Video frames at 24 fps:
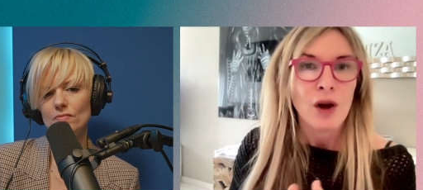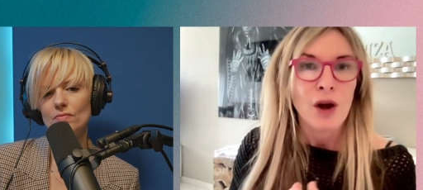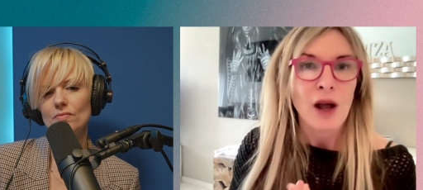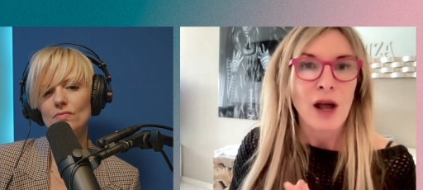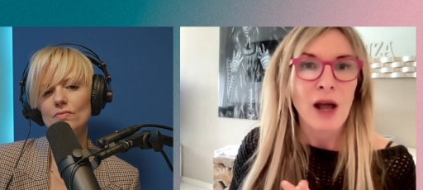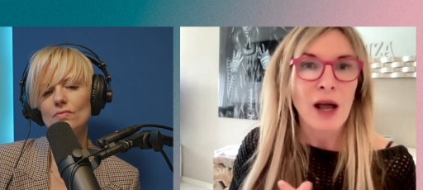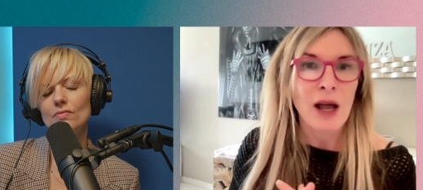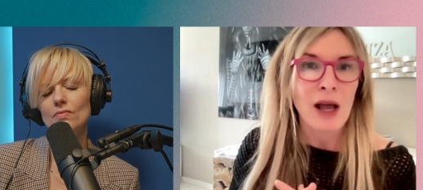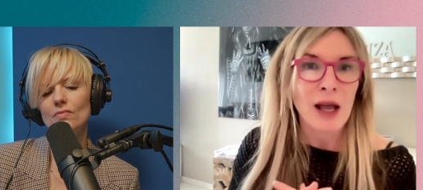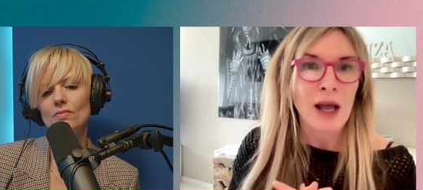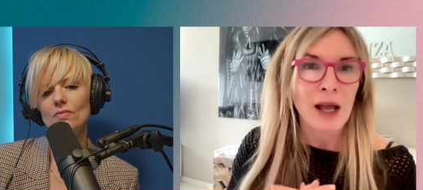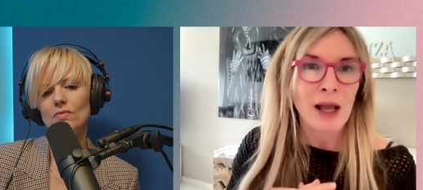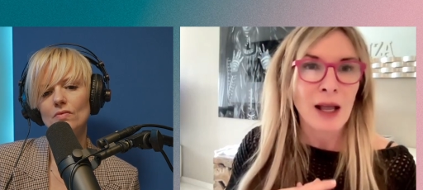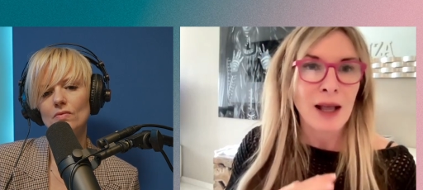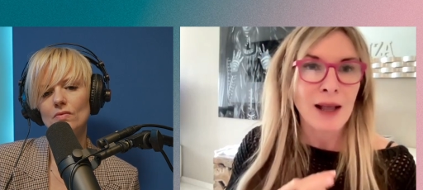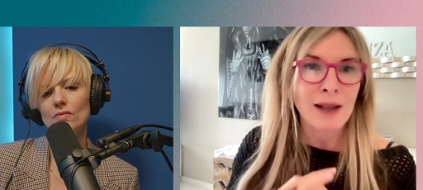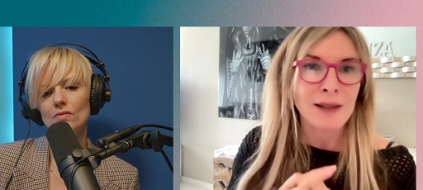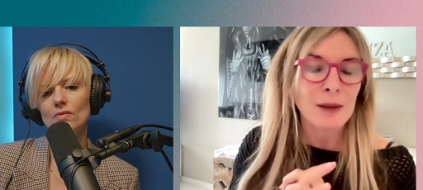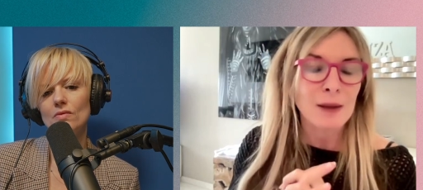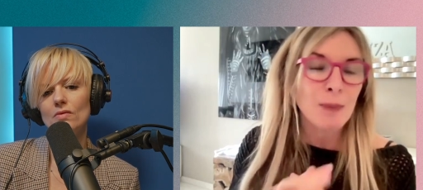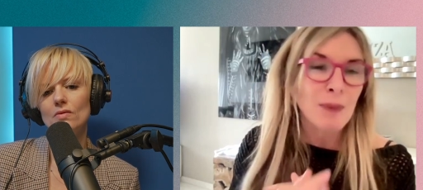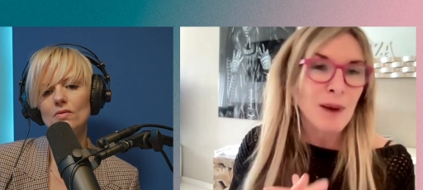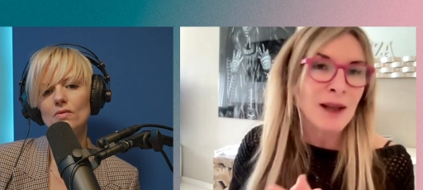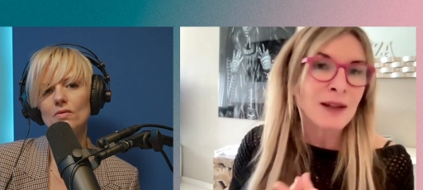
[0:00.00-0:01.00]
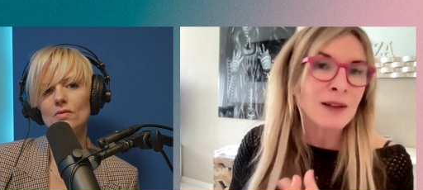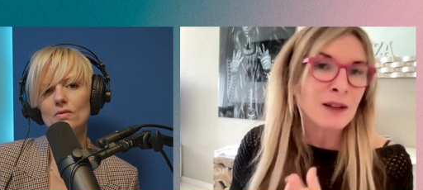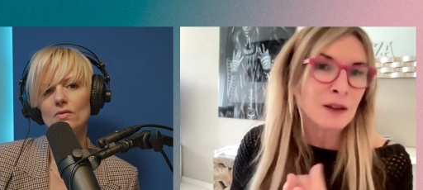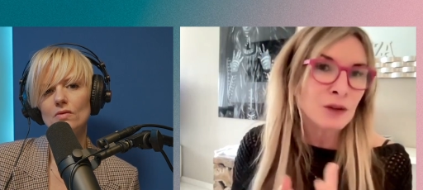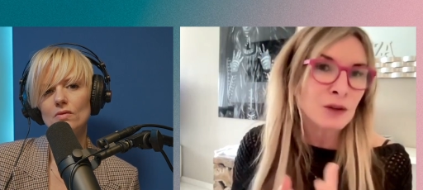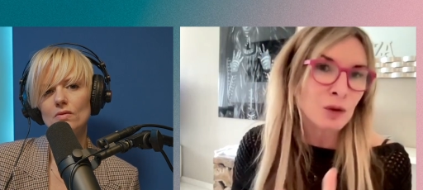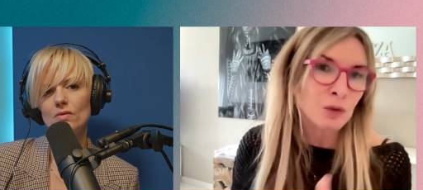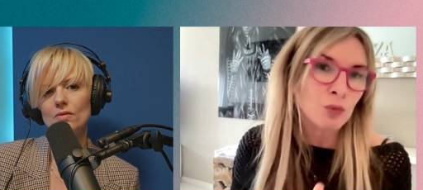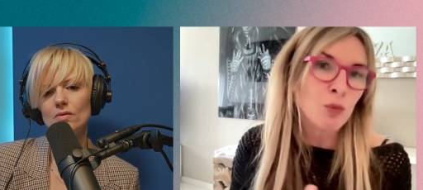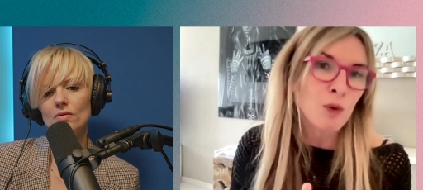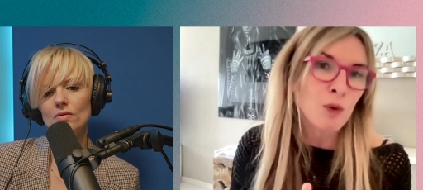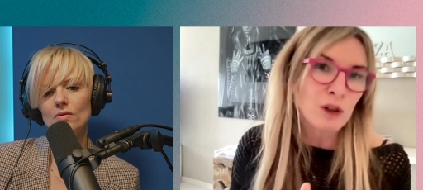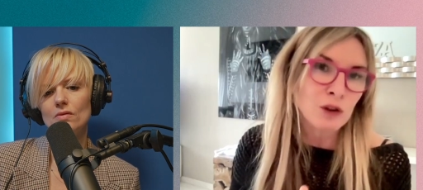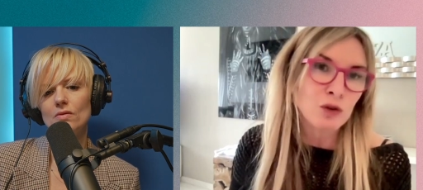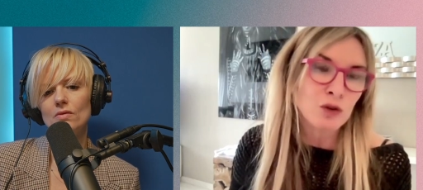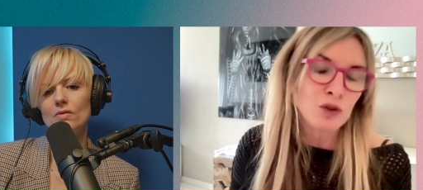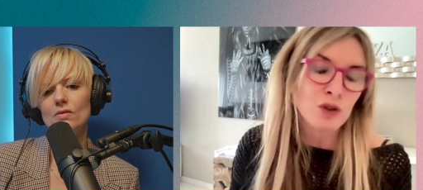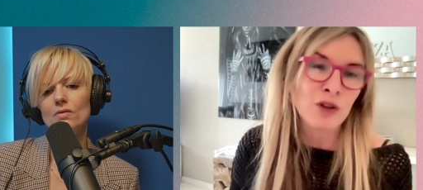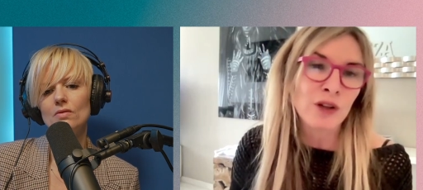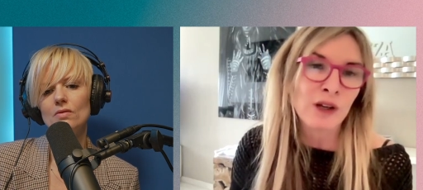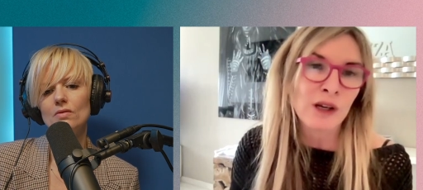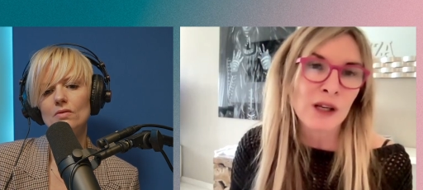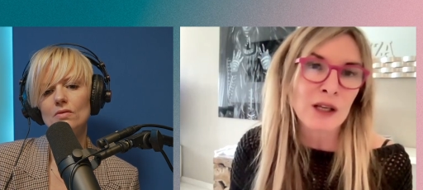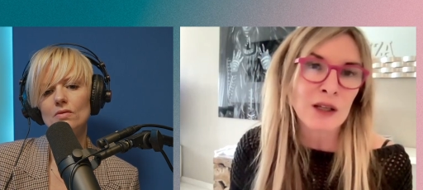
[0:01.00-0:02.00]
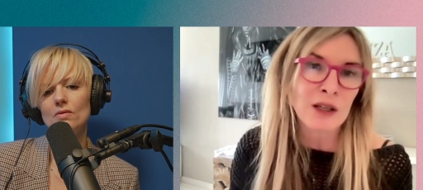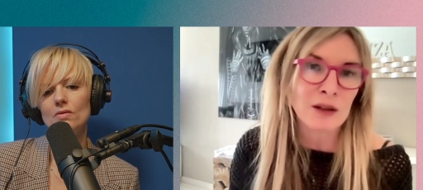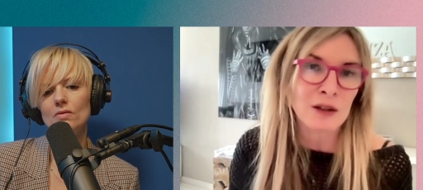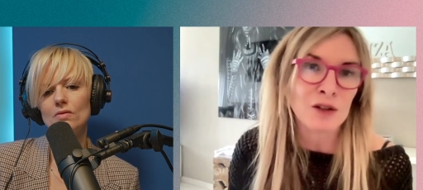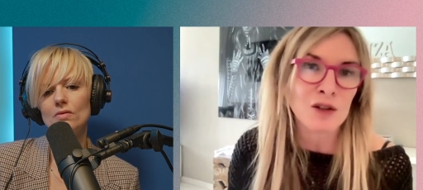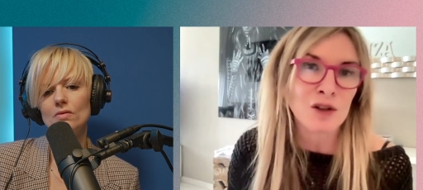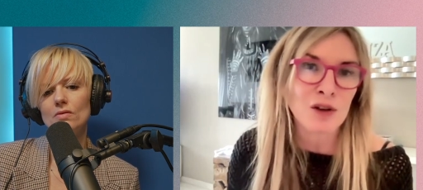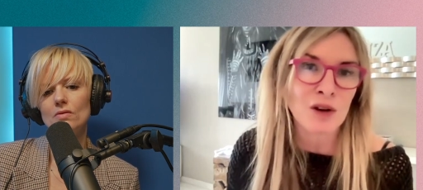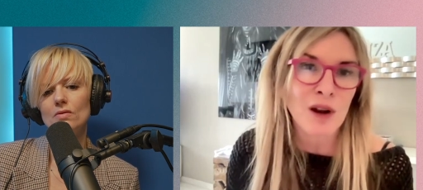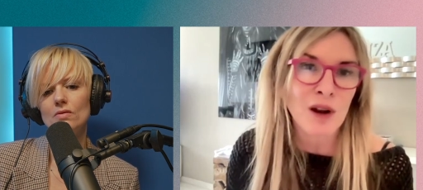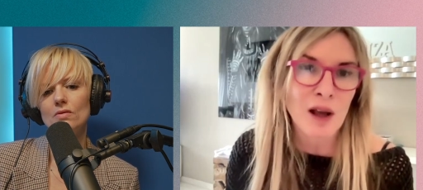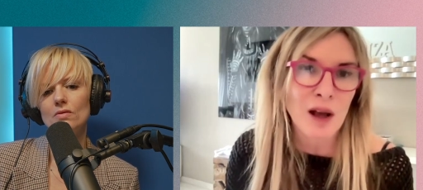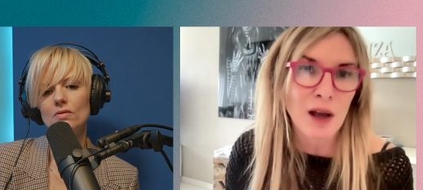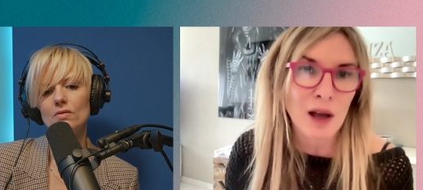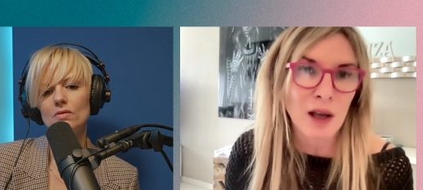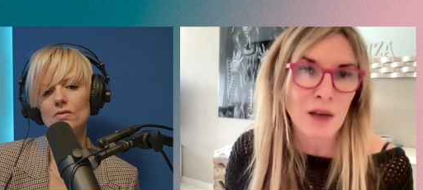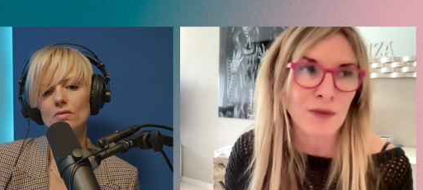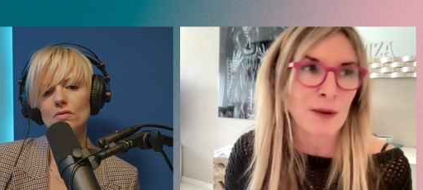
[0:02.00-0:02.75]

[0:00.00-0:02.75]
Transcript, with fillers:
Speaker 1: And depending on what you need in your life,